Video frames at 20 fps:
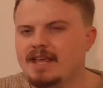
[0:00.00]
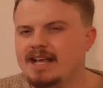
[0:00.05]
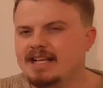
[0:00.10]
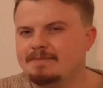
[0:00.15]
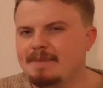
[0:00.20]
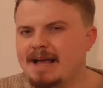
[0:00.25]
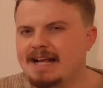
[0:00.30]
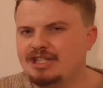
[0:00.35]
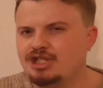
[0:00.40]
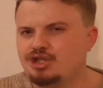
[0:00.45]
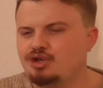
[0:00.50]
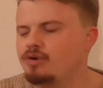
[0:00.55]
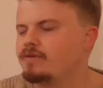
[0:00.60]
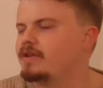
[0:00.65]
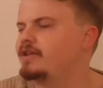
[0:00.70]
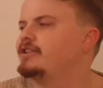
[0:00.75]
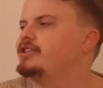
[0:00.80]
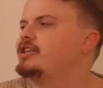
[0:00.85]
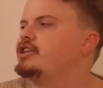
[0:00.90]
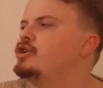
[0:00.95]
is make
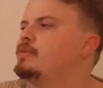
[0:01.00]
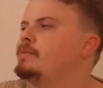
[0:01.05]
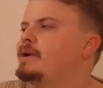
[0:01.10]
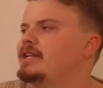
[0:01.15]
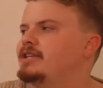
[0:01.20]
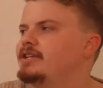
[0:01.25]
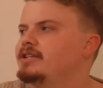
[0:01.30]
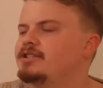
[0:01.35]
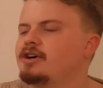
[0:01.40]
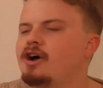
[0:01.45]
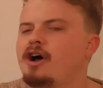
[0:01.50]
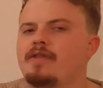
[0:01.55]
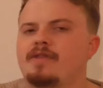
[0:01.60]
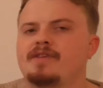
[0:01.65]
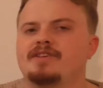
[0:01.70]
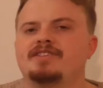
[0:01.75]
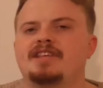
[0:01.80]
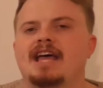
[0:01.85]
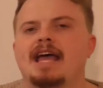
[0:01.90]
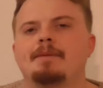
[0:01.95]
sure that the denominators are
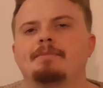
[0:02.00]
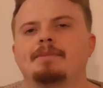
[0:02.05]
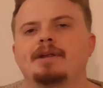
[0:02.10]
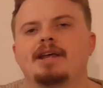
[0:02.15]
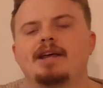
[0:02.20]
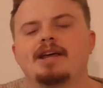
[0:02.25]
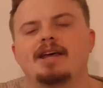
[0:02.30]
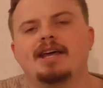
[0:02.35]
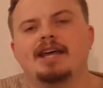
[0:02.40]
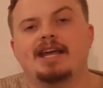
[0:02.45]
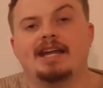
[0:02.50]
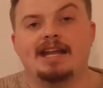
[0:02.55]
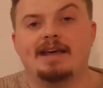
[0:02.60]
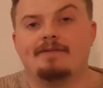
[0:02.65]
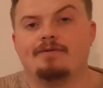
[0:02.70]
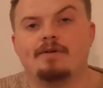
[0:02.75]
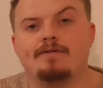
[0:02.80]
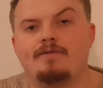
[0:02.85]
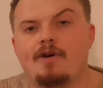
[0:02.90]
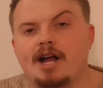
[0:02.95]
the same in
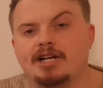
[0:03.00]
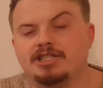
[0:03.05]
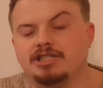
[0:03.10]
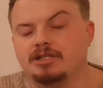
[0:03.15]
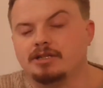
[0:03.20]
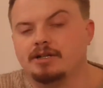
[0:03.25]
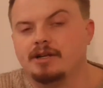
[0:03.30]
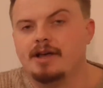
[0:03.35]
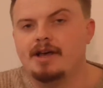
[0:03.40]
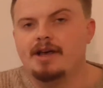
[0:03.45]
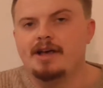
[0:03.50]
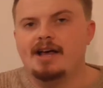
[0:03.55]
every fraction.